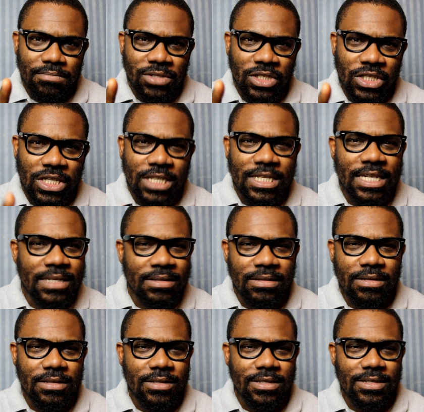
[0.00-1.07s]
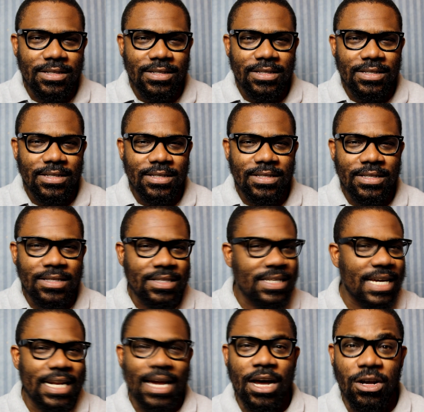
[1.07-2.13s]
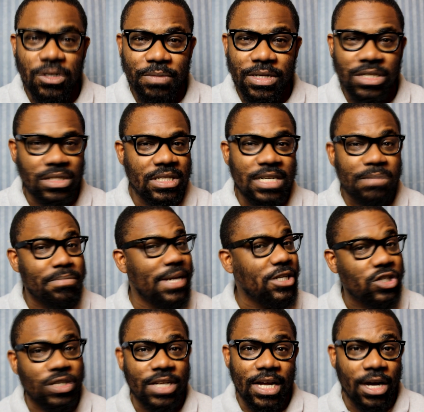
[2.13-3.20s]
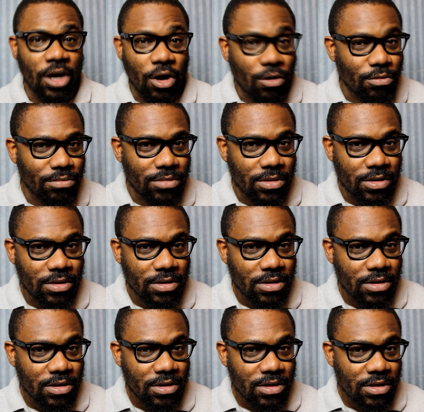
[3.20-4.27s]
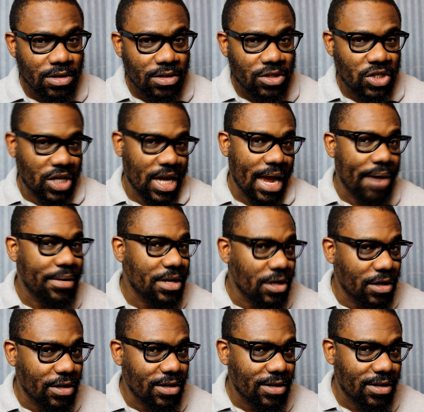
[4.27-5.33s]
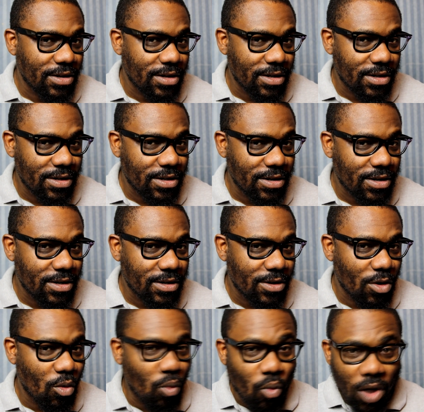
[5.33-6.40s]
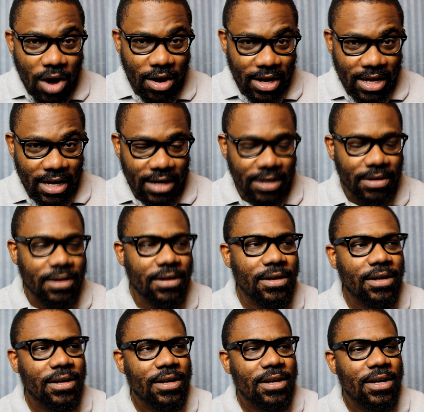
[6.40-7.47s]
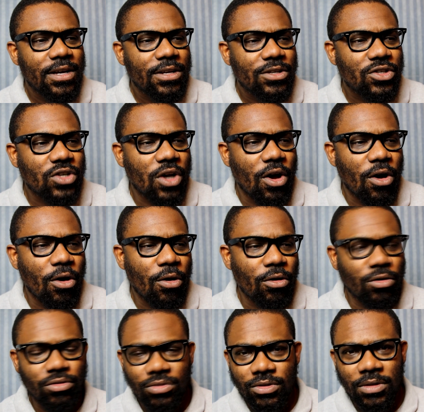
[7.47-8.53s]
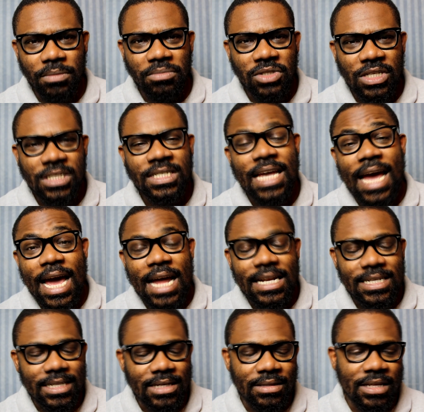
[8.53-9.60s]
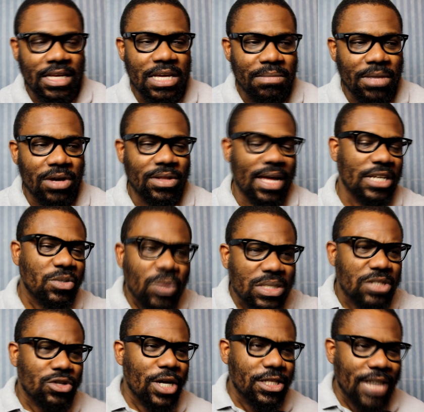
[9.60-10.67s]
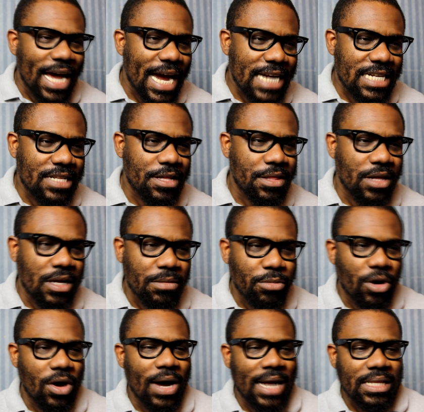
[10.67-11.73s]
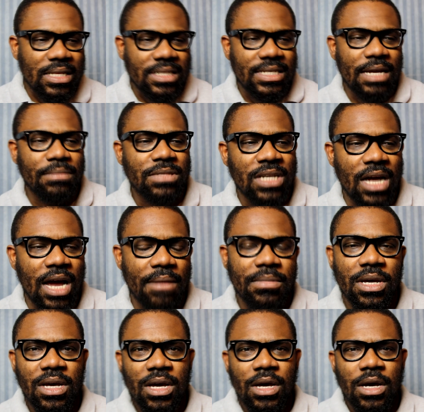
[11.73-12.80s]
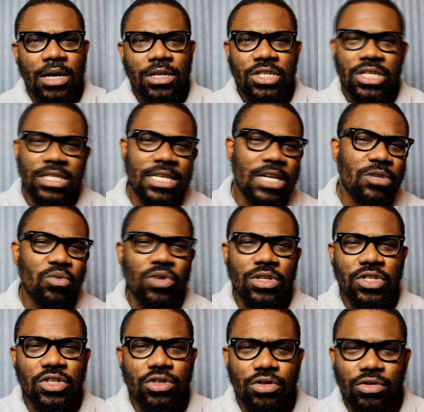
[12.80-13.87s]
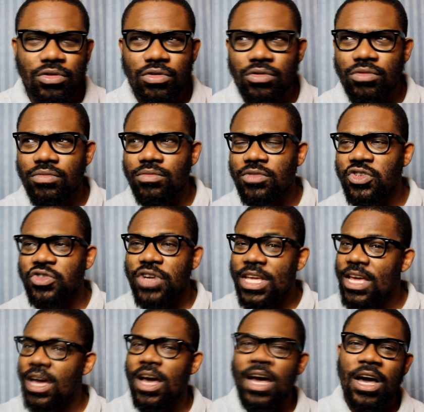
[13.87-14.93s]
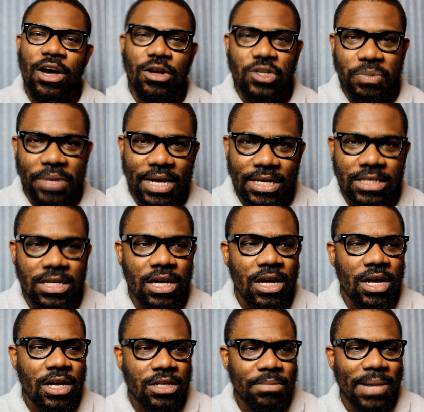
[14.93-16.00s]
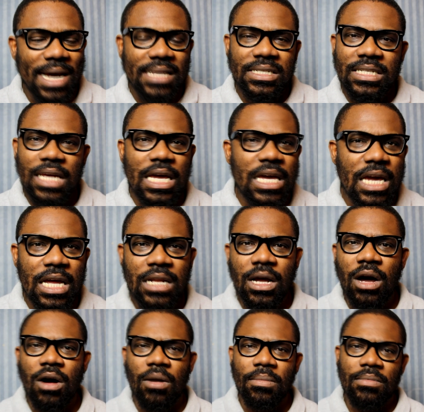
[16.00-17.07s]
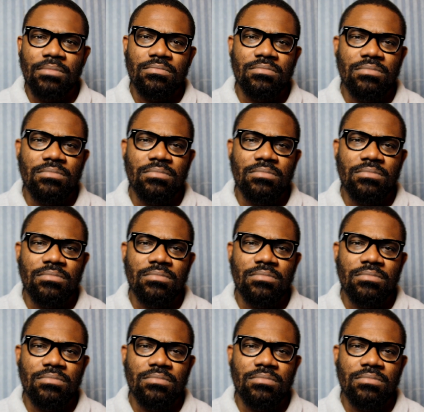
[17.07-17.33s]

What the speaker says: she didn't tell her husband, didn't mention it at home. She carried on working. So she said in the email that she wasn't trying to hide anything, but at the same time, she didn't want to trigger her husband by saying, oh,